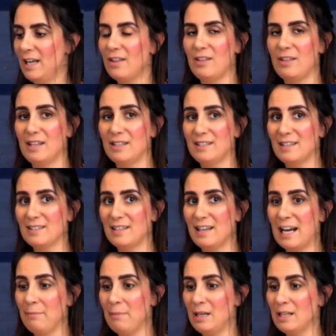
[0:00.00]
this is
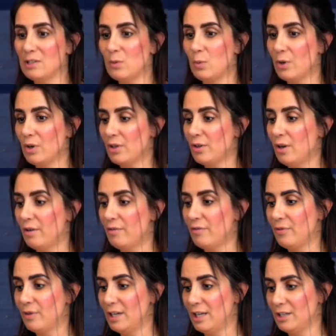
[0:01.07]
9 minutes worth of
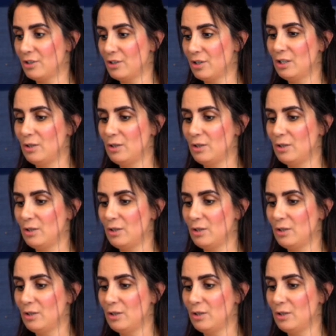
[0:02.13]
footage.